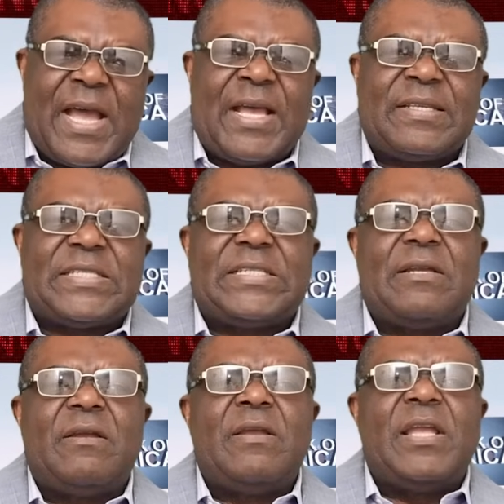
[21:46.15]
as
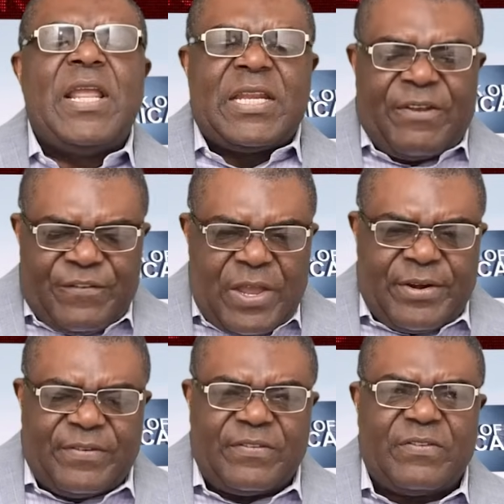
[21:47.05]

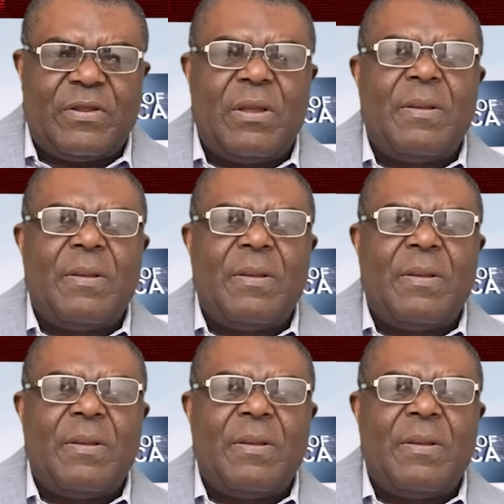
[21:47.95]
interference,